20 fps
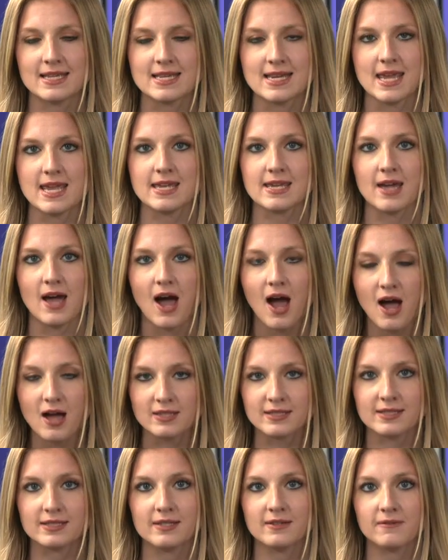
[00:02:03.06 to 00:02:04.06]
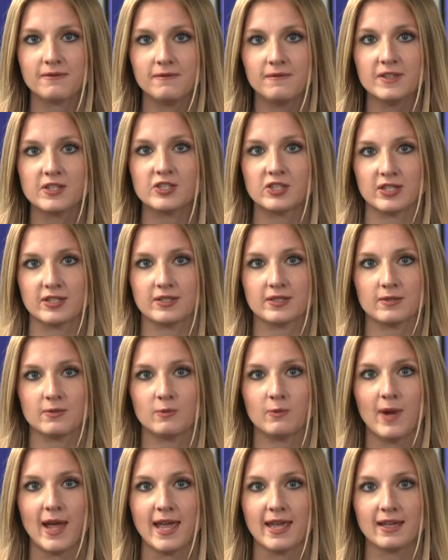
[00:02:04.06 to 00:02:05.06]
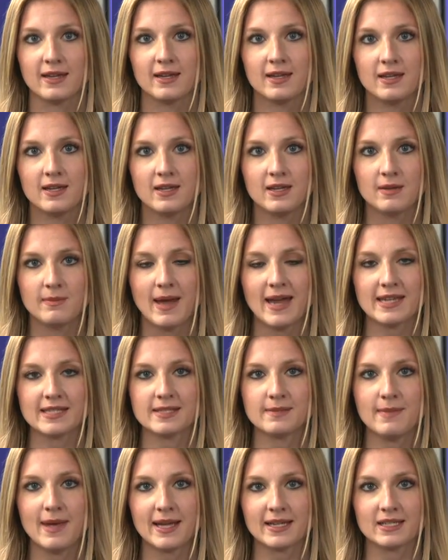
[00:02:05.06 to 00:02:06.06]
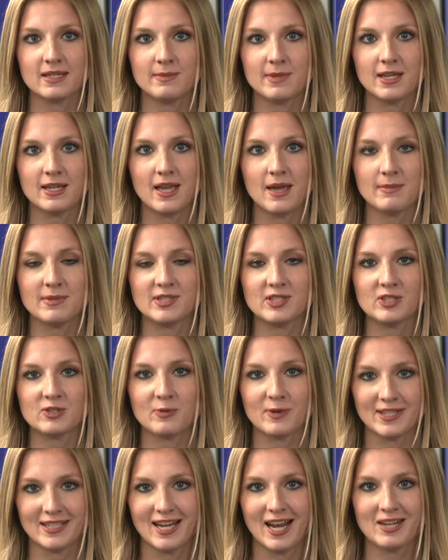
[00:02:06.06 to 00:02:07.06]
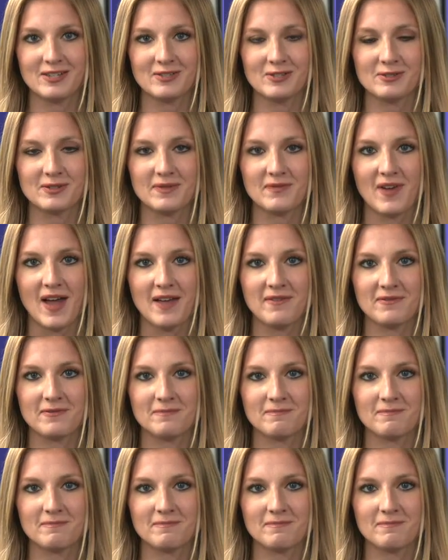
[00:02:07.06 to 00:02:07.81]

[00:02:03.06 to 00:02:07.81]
in a cost efficient way. Madison McNamee, NBC 29 News at 5.